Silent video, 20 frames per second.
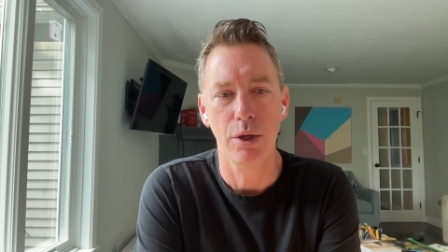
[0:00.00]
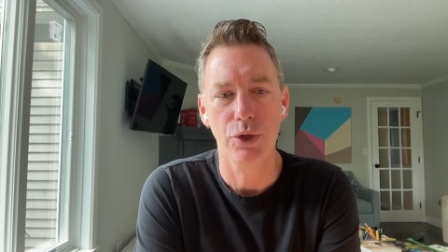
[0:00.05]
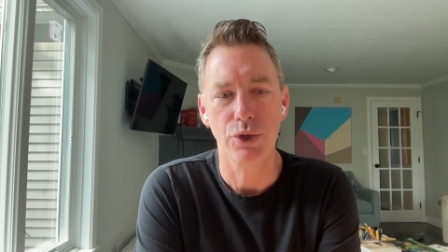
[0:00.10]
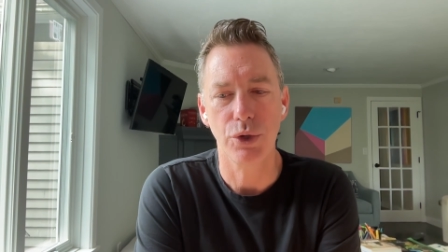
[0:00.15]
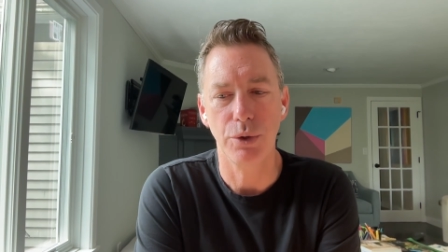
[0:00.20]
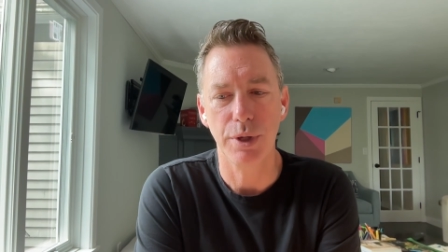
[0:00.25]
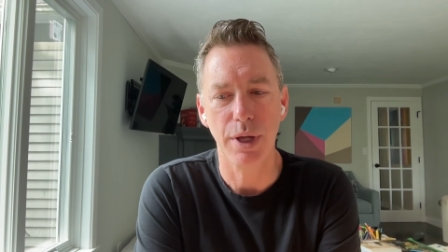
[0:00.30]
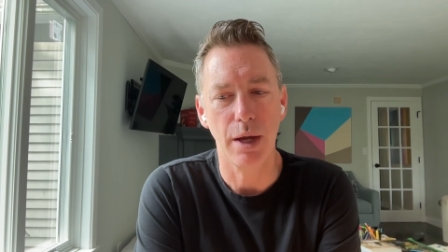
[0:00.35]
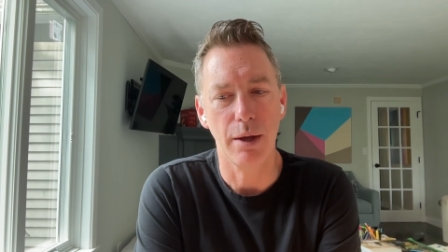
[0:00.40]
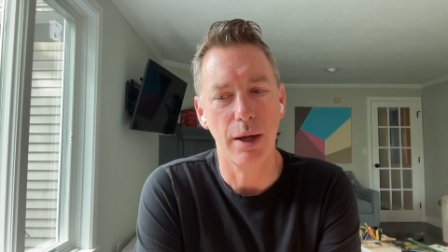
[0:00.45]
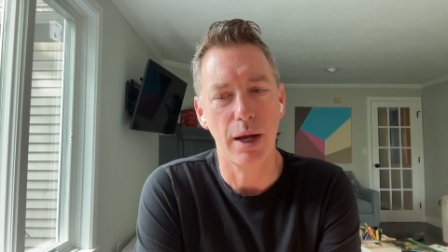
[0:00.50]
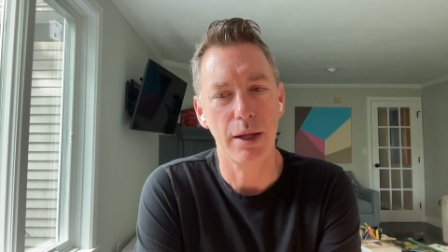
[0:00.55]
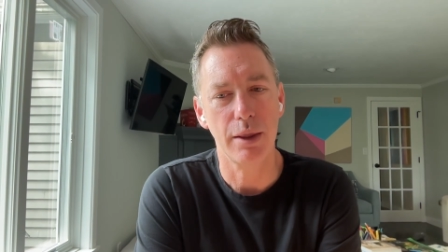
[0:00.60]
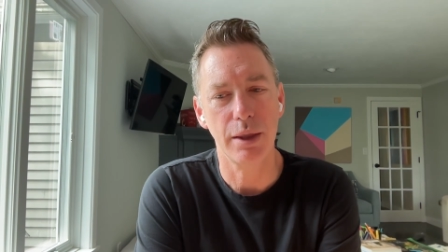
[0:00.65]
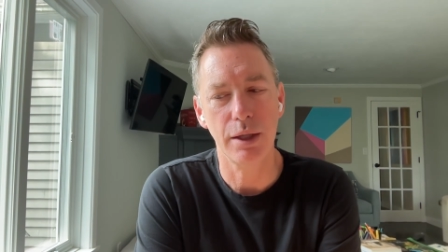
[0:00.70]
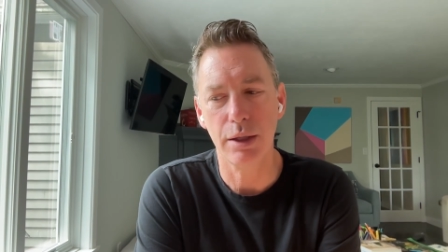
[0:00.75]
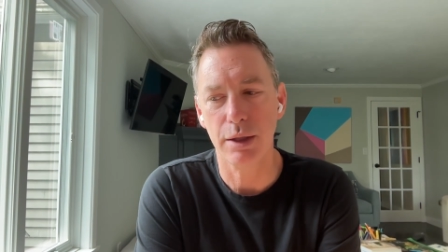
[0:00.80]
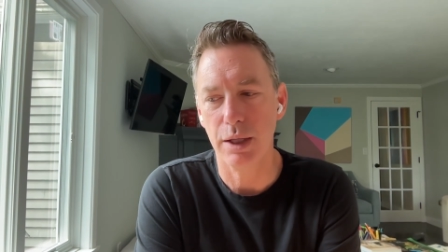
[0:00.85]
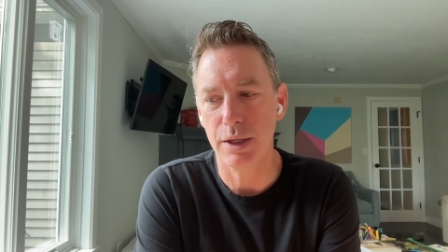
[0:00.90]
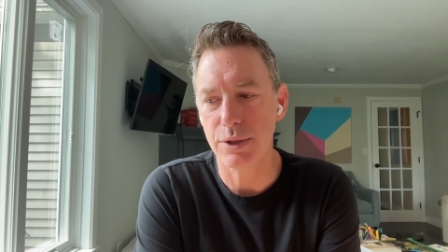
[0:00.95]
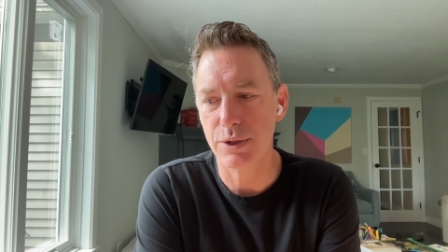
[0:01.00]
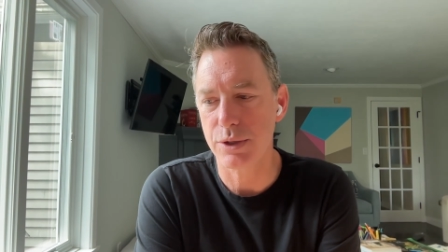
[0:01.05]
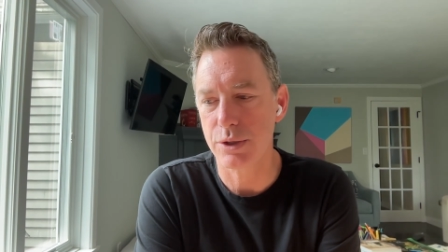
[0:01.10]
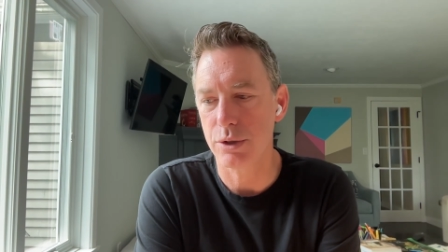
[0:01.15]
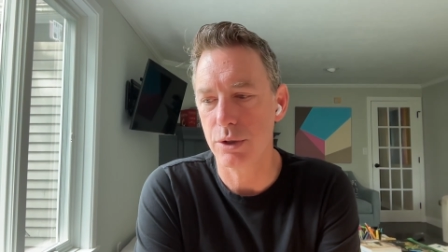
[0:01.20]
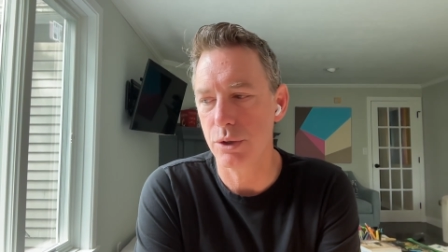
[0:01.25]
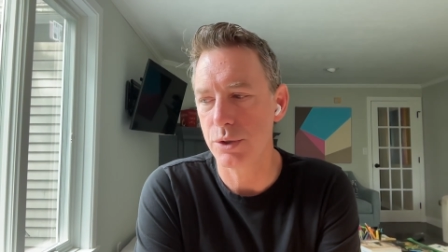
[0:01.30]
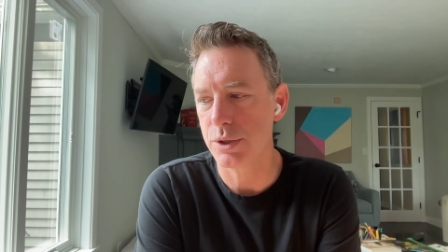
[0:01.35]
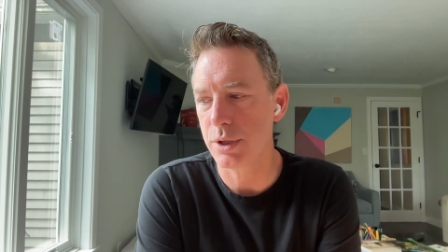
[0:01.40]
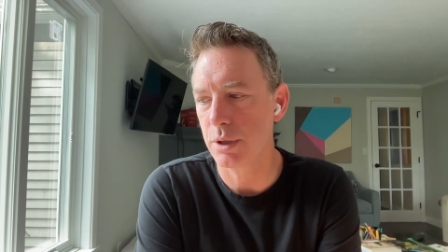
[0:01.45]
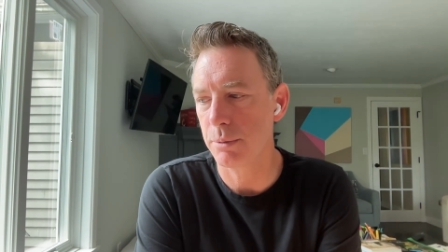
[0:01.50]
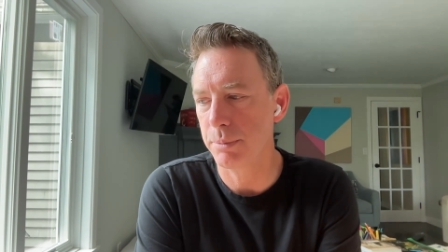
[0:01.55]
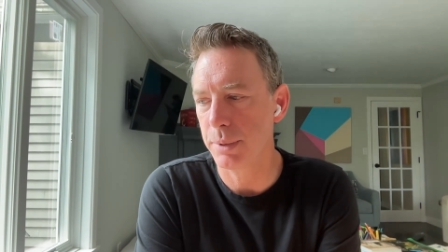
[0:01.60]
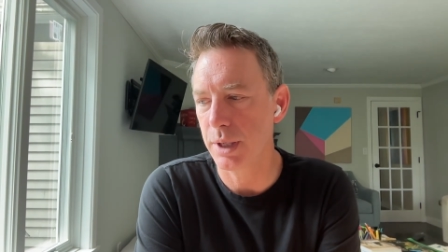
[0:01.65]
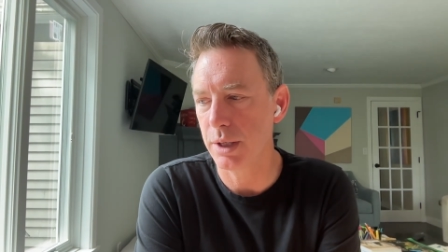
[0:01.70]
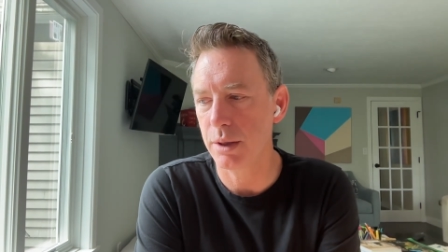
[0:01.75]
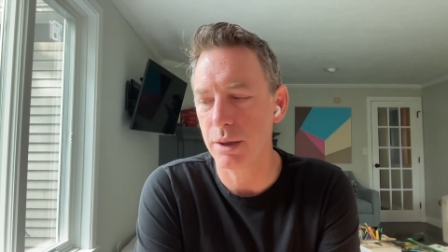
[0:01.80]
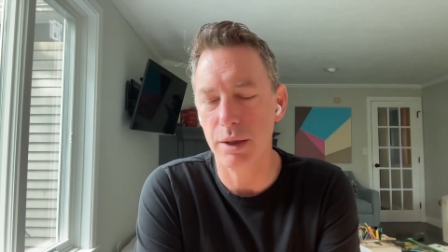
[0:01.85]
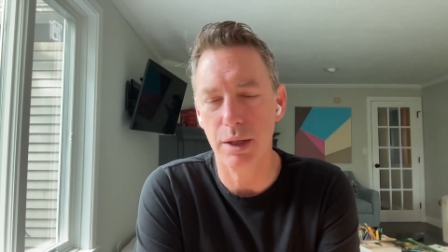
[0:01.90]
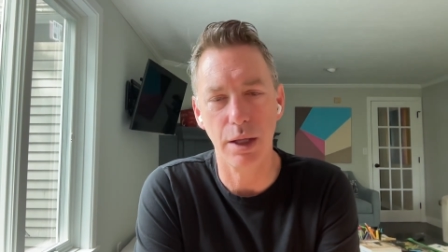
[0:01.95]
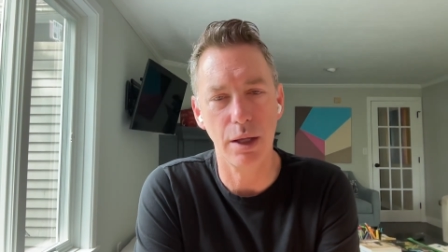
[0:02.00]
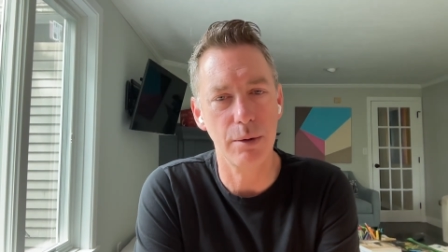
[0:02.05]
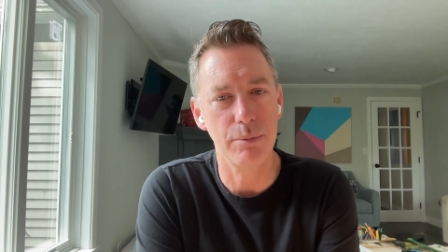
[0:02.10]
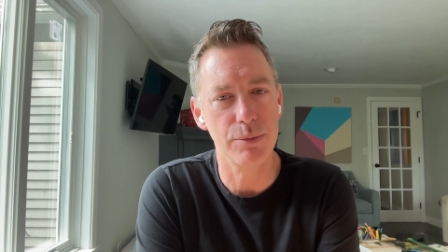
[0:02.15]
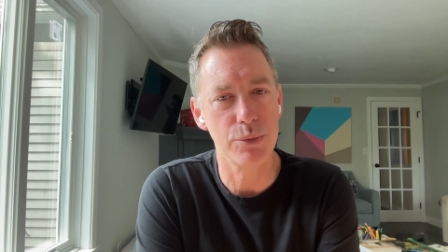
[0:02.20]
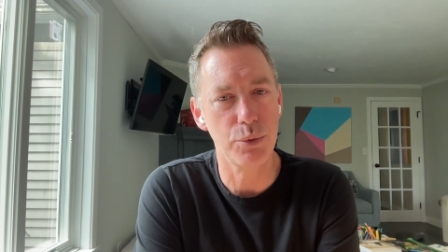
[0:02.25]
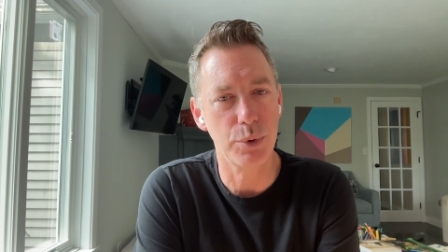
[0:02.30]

so yeah, I think that's those are the big themes.